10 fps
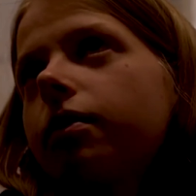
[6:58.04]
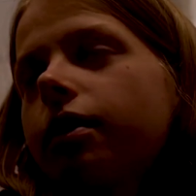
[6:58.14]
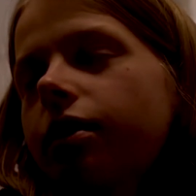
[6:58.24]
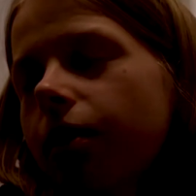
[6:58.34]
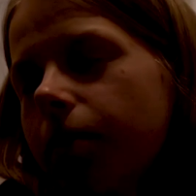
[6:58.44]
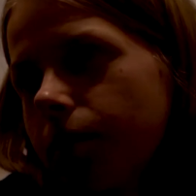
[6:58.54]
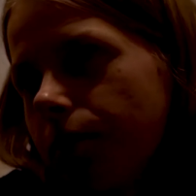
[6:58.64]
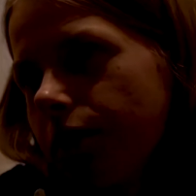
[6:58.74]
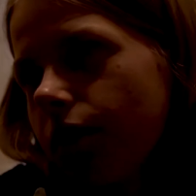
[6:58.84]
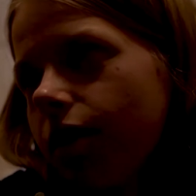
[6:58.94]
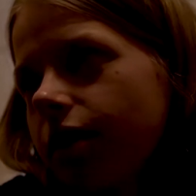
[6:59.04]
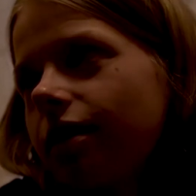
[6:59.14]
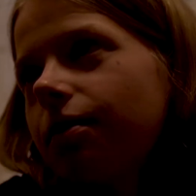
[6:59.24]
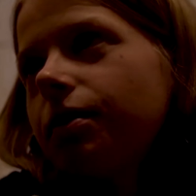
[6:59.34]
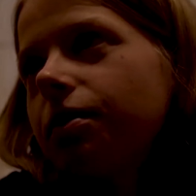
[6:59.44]
topic was
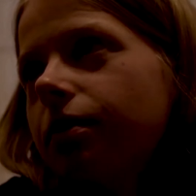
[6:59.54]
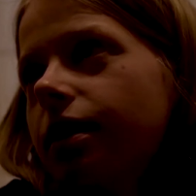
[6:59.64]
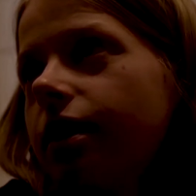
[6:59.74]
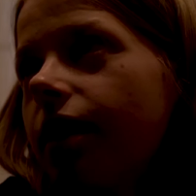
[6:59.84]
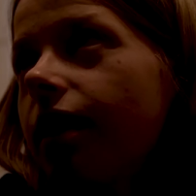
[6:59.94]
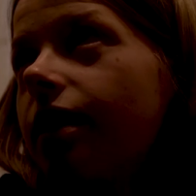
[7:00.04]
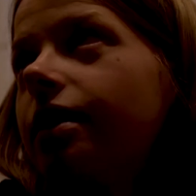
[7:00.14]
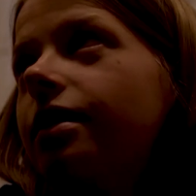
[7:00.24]
autism in media,